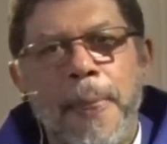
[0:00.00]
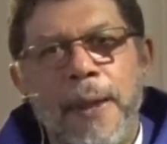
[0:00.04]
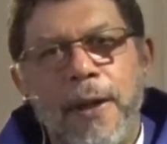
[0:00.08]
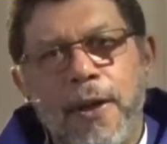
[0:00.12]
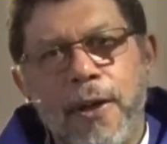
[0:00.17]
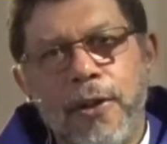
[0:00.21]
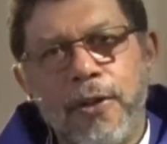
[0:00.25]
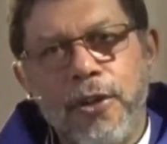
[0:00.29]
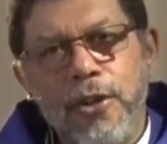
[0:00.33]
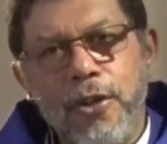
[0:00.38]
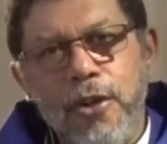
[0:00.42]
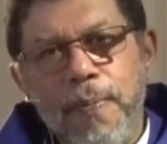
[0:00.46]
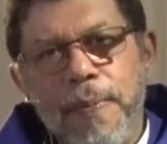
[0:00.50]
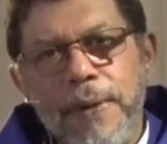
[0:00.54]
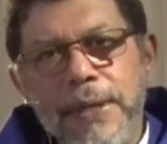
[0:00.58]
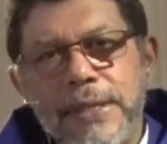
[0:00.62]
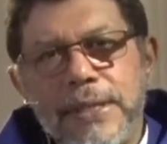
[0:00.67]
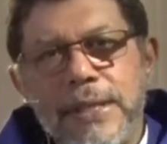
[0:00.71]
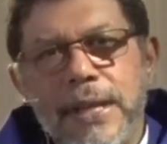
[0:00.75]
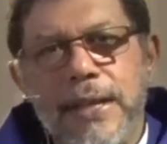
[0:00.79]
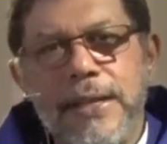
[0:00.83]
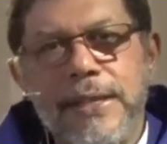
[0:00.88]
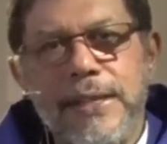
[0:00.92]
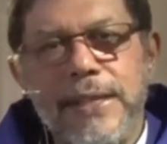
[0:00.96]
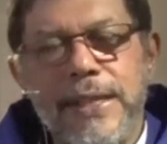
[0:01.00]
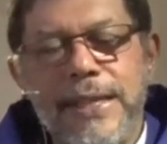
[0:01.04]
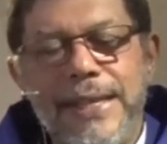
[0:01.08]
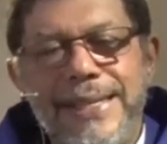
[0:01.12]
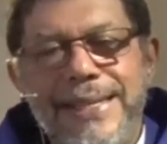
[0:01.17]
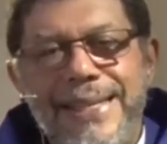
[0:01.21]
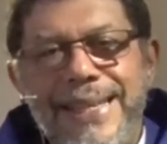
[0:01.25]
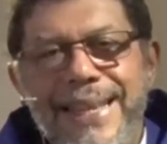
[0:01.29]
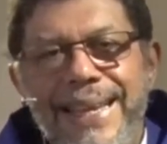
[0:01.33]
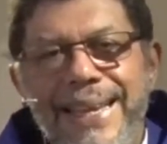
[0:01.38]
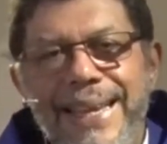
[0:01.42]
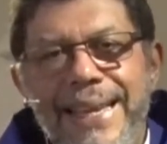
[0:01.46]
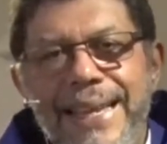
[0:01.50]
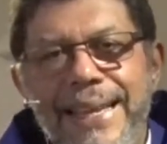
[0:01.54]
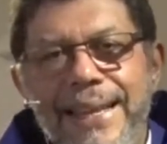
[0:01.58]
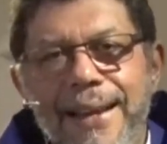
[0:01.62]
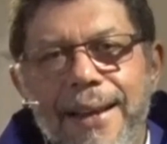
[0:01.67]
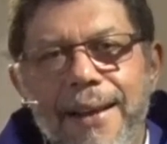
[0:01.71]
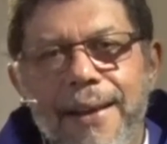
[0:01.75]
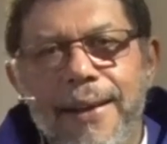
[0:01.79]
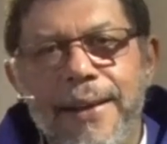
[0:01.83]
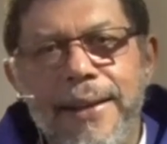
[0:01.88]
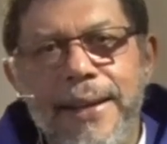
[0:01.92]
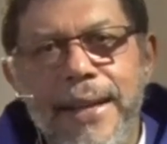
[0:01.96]
Concupiscence is the
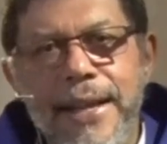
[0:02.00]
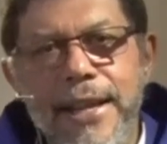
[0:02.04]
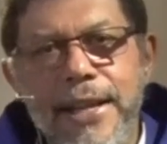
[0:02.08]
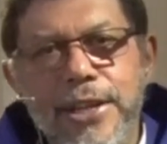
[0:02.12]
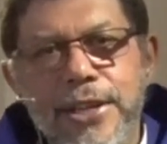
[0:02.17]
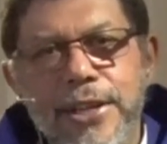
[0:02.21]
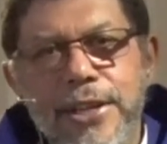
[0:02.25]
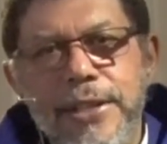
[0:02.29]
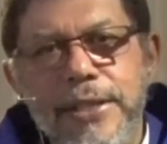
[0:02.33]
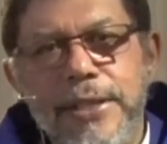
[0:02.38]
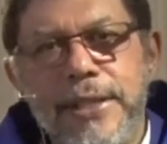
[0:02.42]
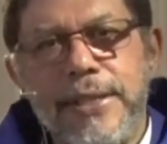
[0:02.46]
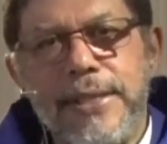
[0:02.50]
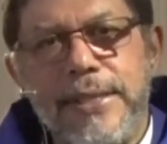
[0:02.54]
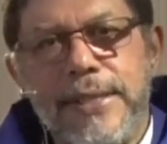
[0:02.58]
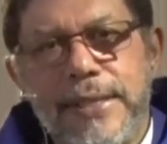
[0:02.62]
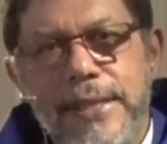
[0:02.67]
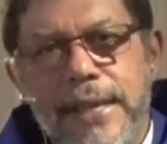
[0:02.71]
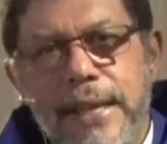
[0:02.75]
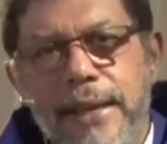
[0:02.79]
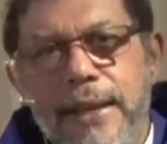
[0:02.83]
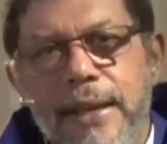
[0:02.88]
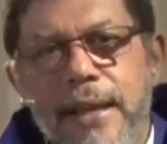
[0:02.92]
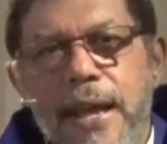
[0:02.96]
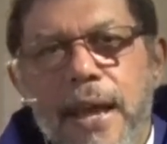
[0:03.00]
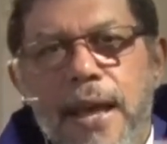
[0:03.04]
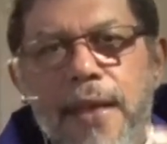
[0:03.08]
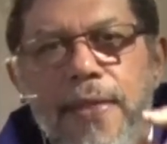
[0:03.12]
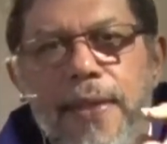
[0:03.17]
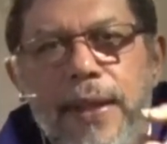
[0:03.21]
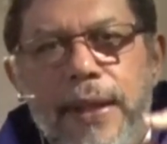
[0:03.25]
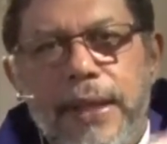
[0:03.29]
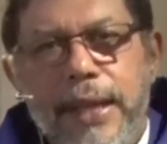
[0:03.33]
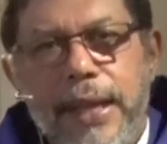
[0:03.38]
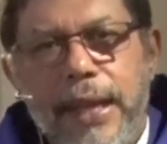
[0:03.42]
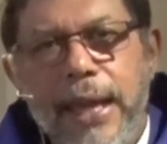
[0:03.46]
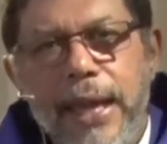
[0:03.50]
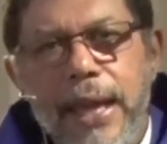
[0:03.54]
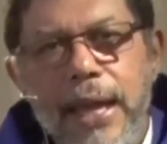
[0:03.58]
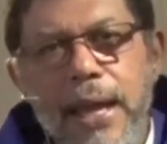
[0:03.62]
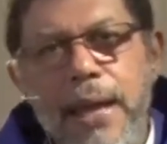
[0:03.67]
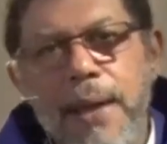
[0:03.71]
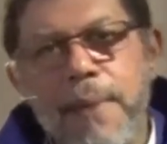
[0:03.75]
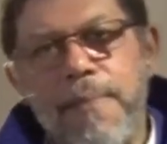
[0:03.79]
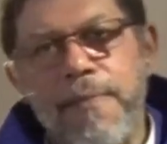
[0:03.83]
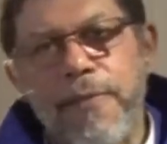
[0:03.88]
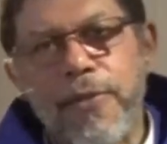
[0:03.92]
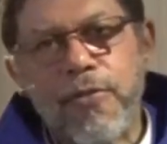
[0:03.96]
inclination to sin that
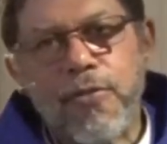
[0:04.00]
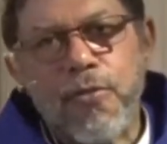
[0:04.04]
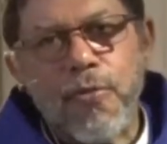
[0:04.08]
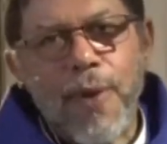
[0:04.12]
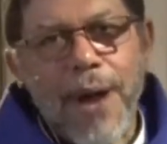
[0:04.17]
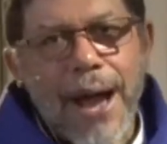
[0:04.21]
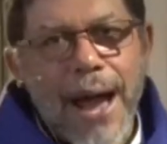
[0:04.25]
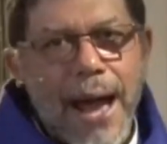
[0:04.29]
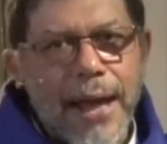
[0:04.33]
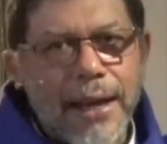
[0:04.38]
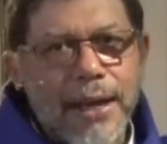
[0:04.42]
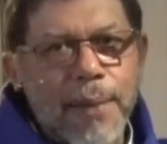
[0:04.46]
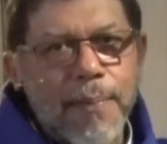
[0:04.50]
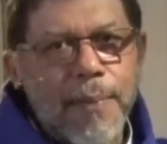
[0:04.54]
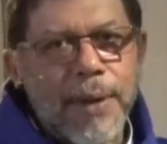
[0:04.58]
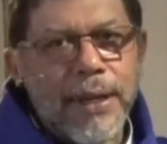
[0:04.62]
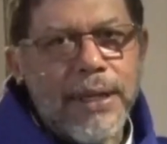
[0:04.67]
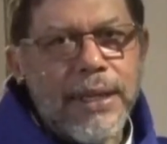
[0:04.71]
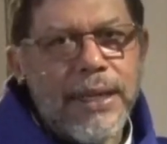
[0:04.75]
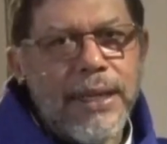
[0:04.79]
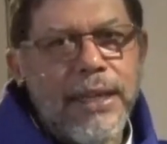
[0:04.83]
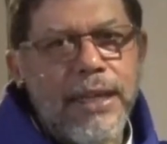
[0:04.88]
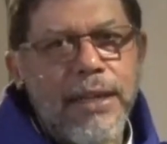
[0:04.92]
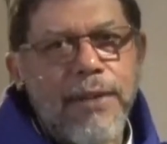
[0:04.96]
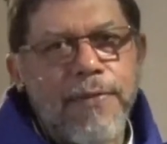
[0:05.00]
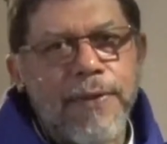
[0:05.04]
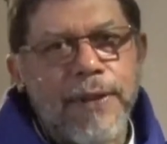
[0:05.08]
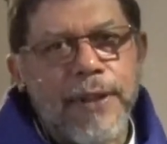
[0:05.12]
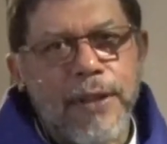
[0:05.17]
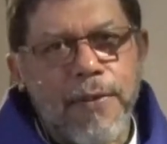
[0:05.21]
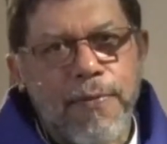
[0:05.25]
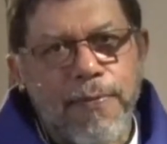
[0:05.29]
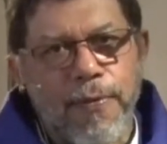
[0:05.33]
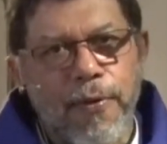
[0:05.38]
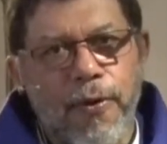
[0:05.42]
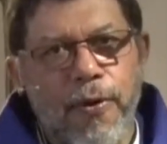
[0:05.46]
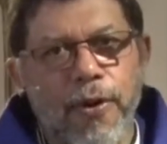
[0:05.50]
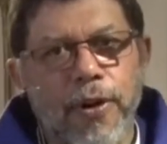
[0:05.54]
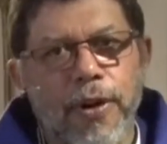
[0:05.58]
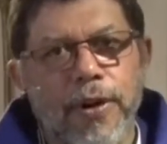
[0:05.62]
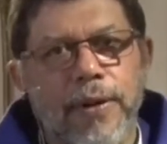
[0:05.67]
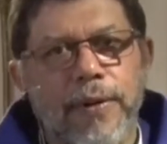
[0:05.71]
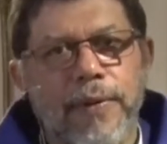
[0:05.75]
came through Adam and Eve in the fall.